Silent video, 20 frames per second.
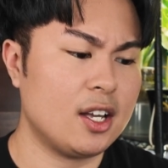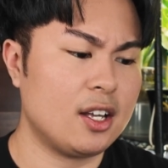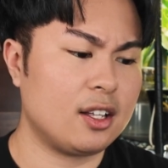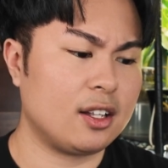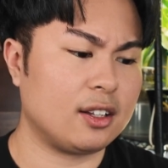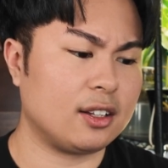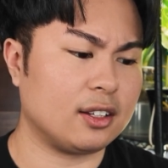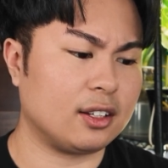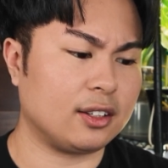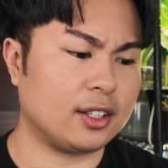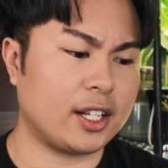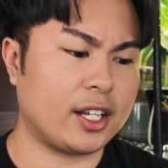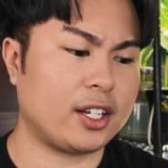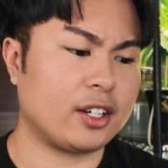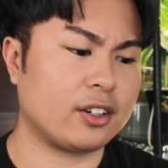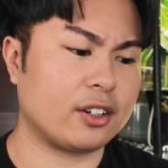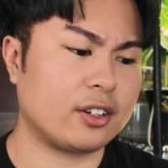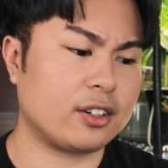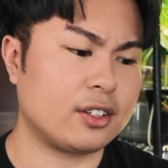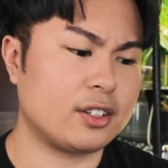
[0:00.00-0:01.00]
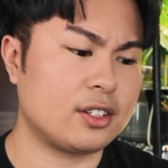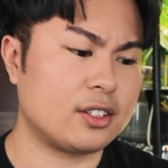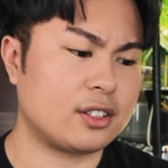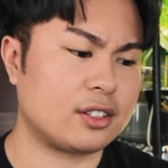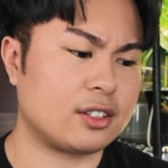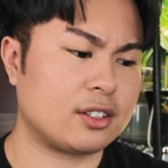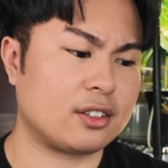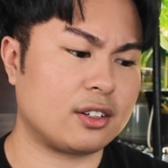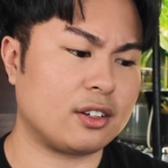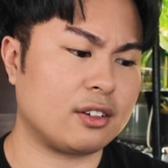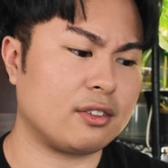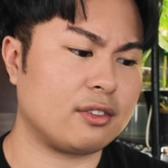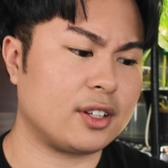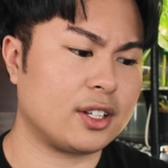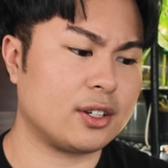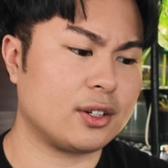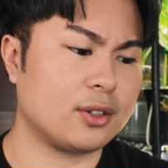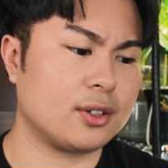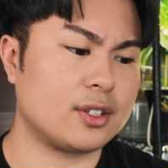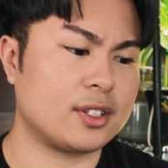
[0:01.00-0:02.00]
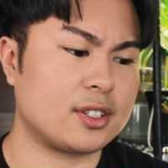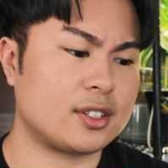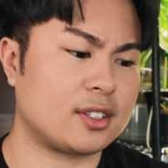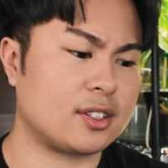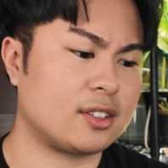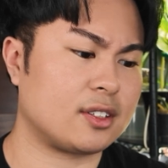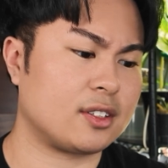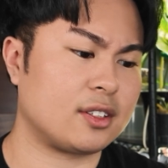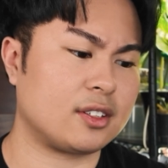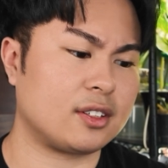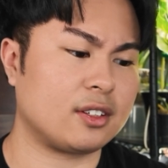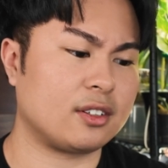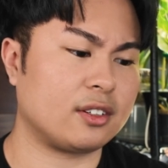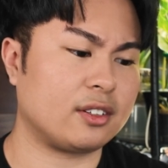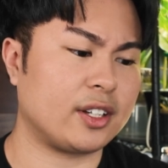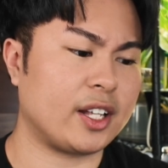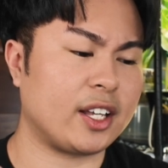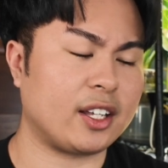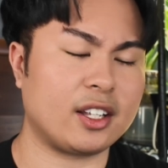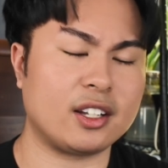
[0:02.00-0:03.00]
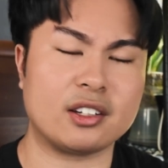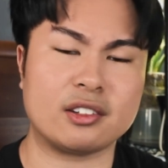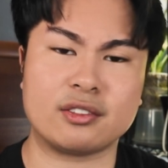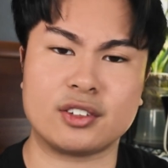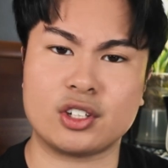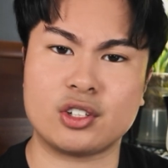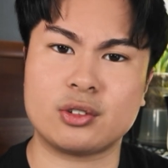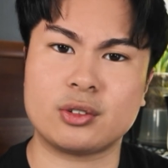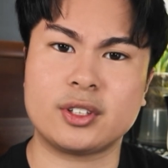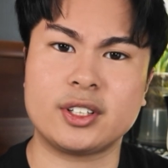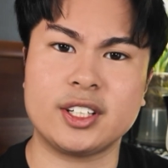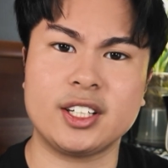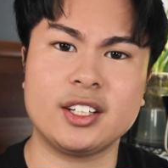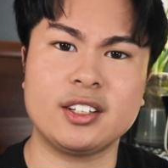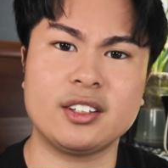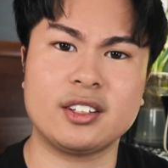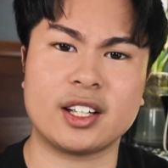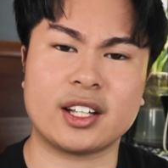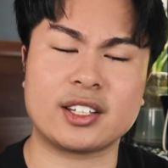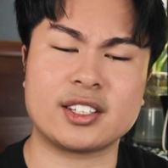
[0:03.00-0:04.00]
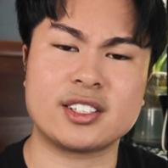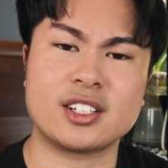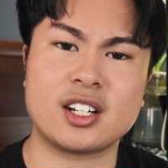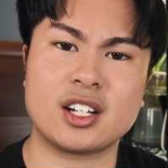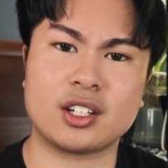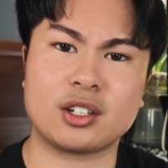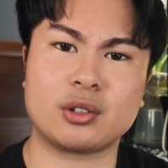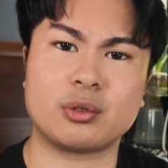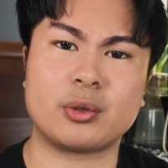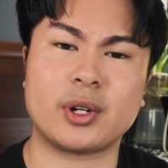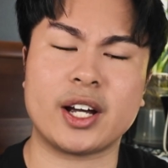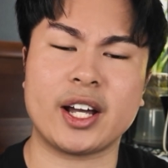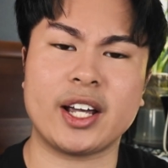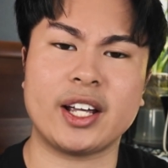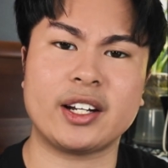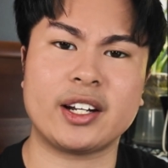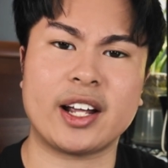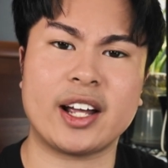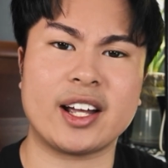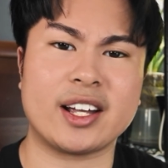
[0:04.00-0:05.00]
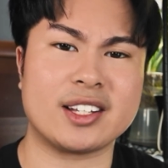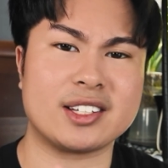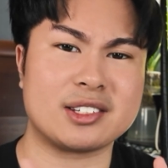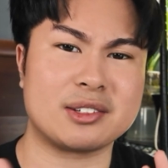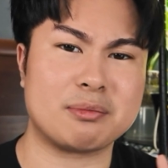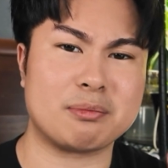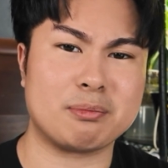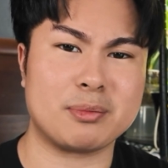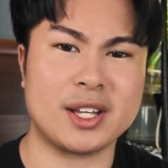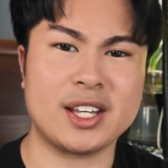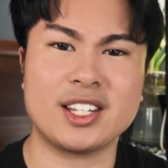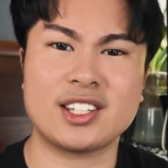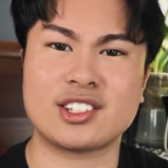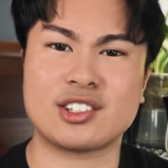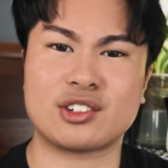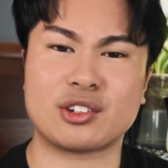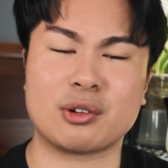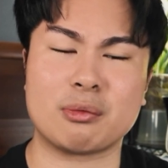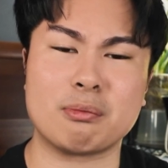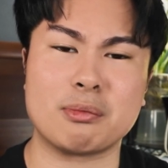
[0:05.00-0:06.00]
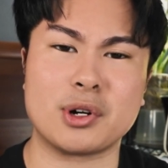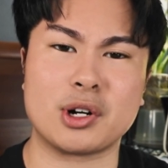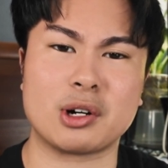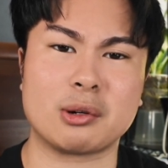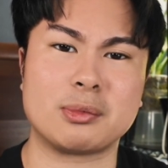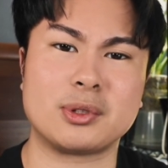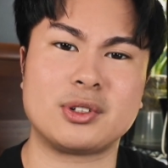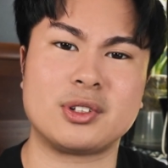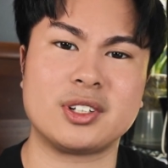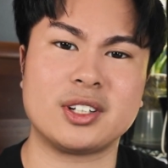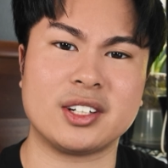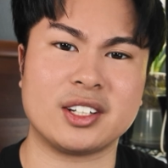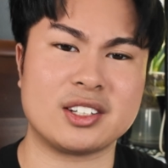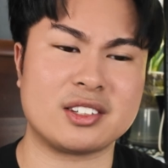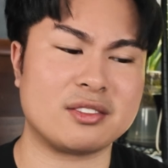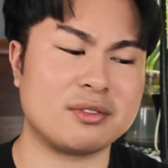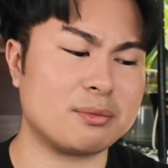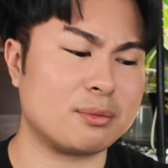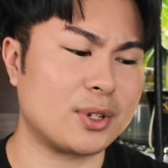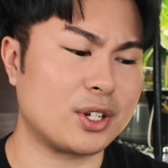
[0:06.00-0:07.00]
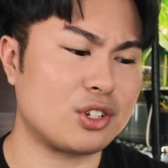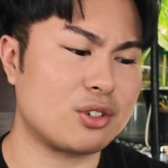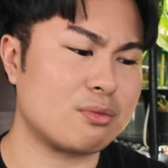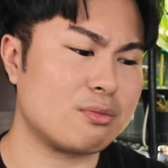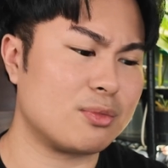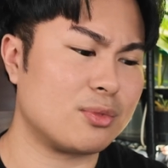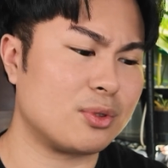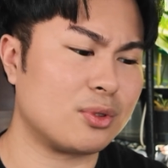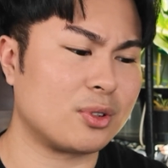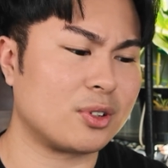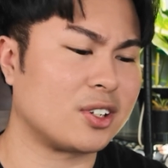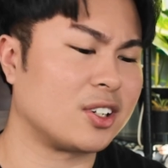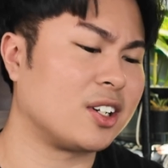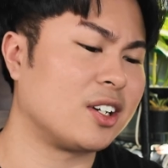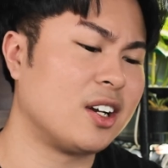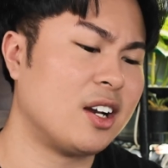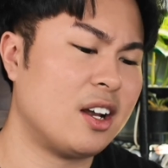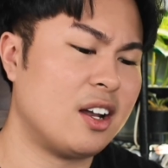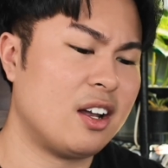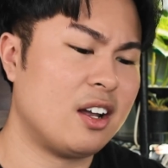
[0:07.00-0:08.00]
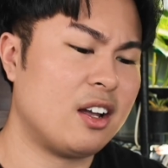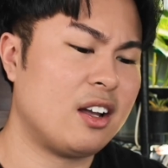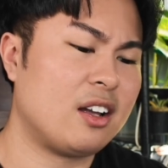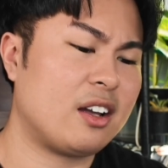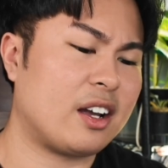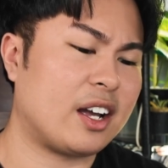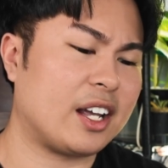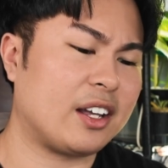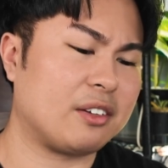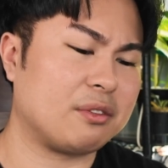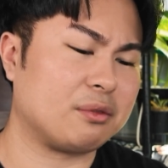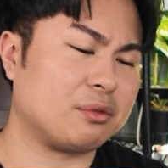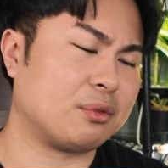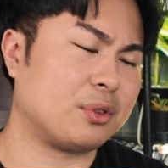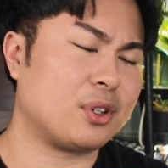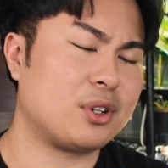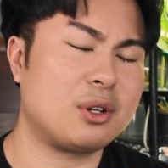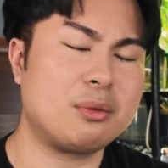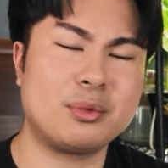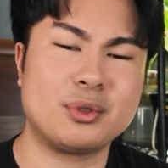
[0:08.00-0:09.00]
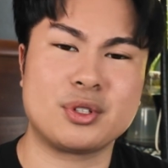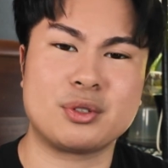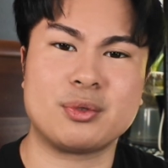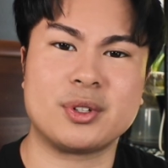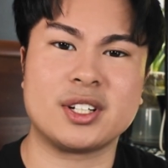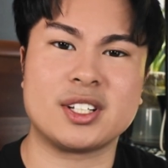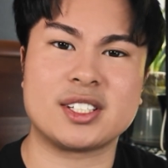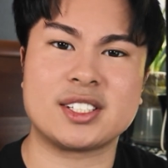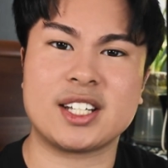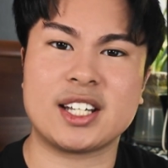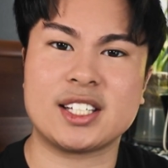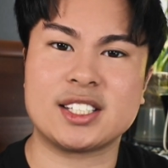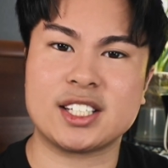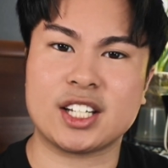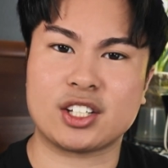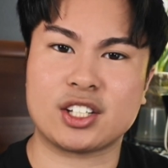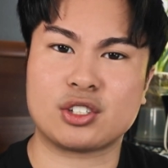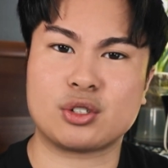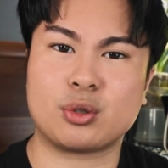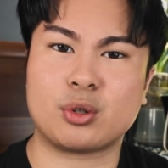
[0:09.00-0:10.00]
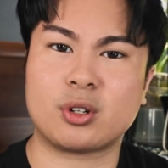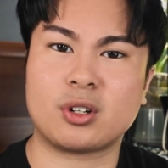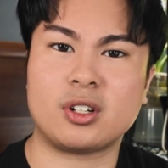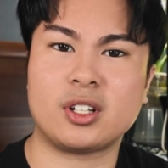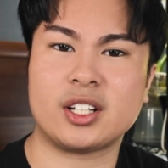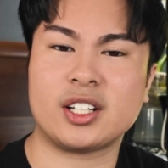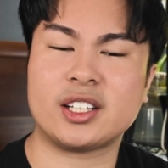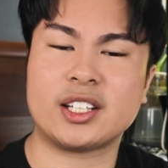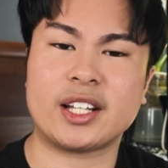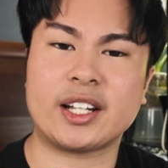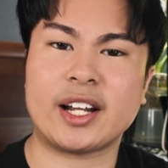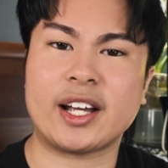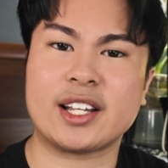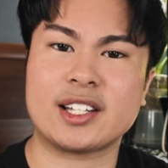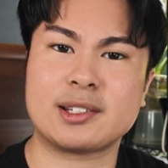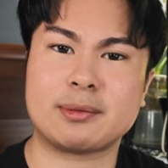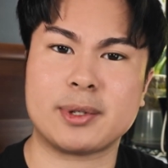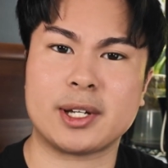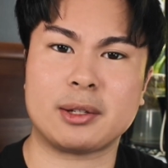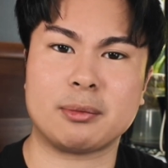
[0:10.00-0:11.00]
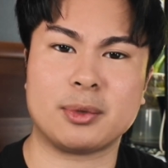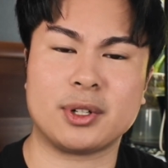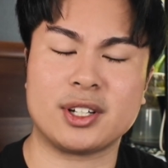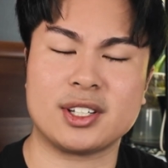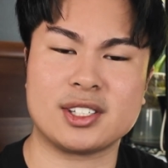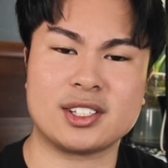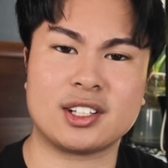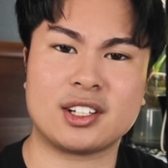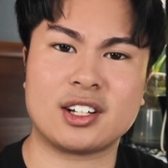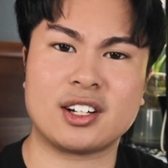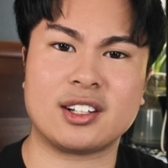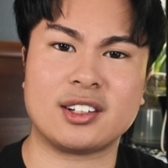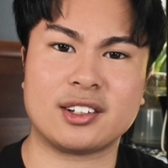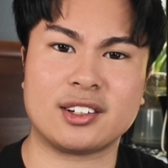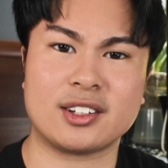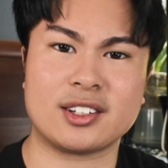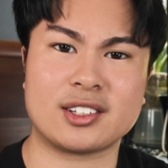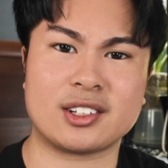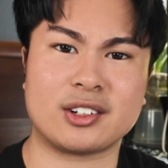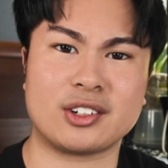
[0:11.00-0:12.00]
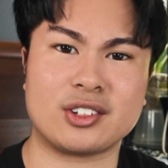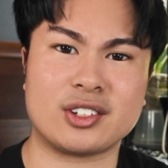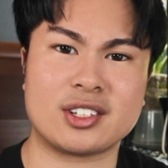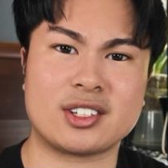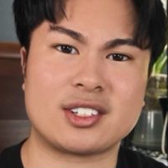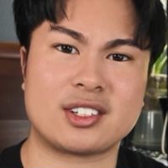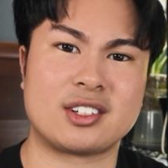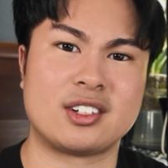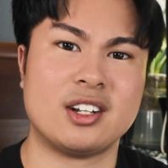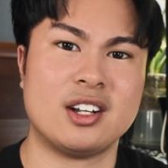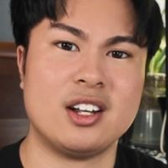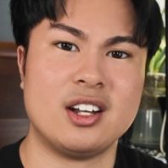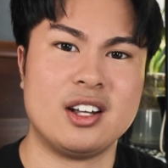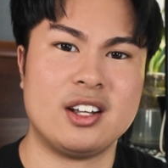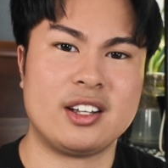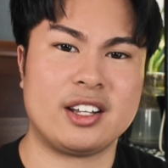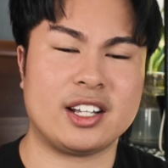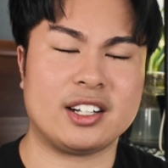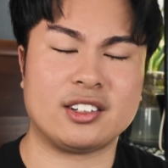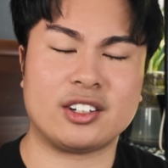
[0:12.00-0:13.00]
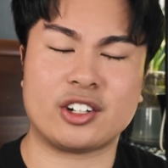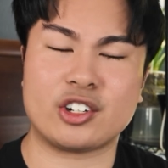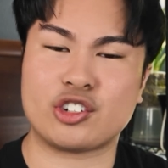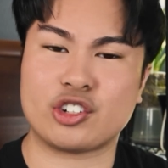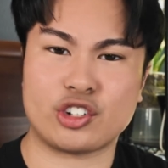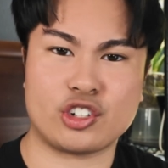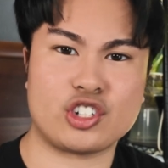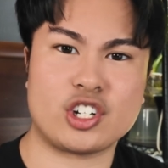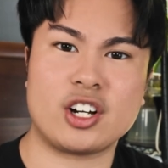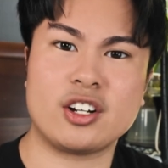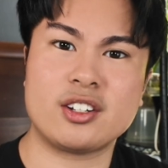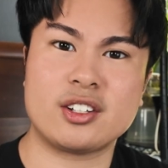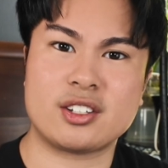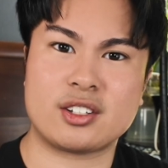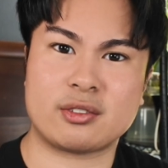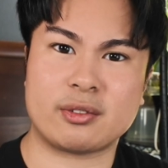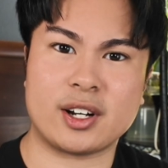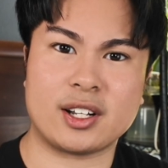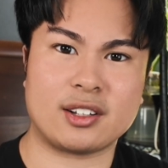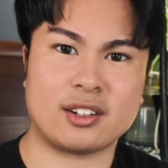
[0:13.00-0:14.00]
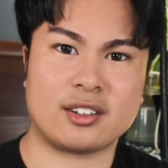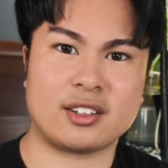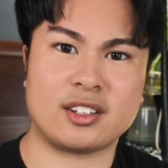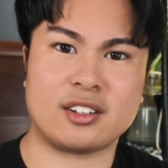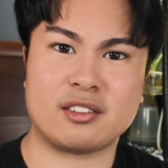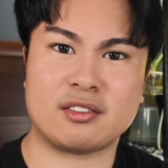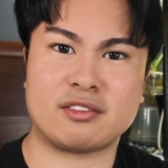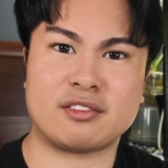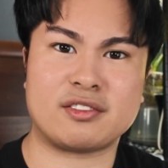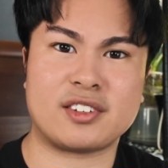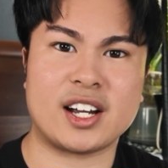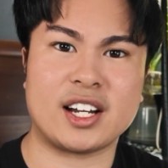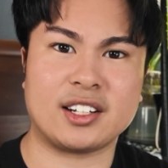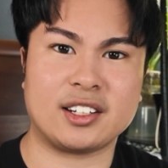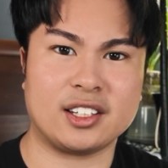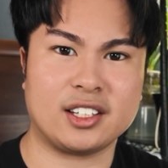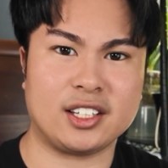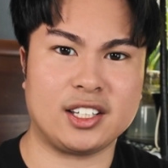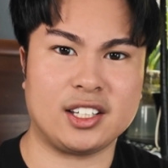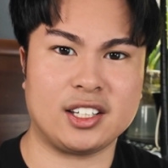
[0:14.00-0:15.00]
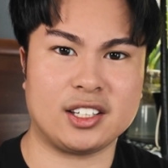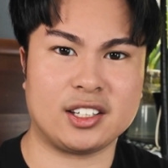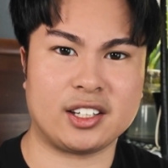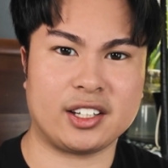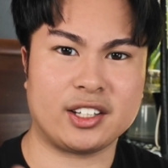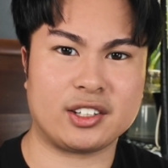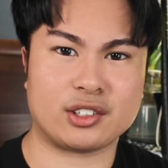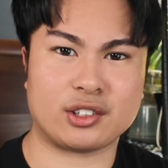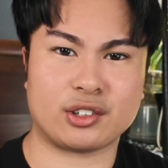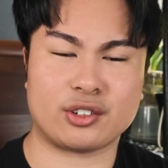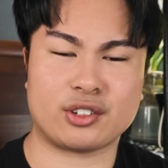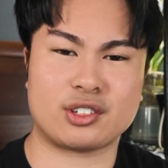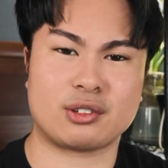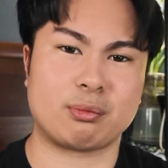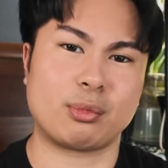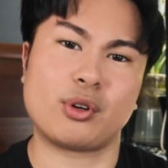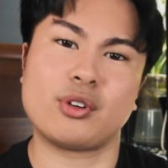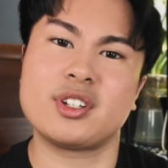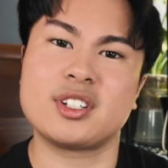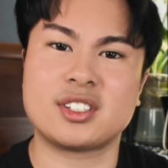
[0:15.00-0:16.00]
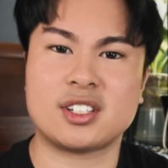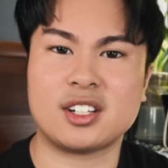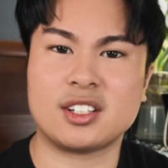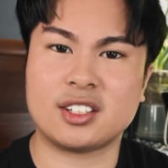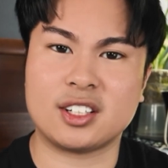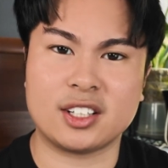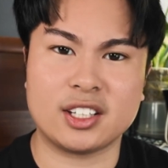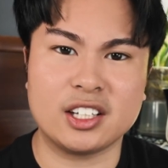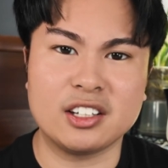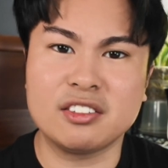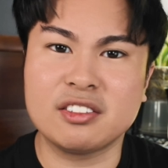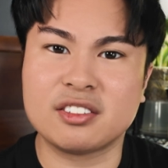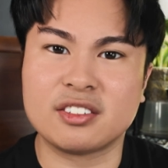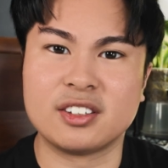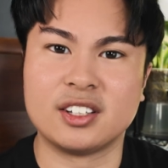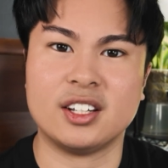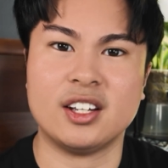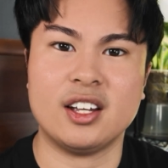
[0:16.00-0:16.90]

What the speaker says: the layers of those like individually. It's not quite as mixed or marbled. It's much more, I would almost want to say, sectoral in that aspect, because the colors are just in larger chunks rather than finely interspersed on the leaf.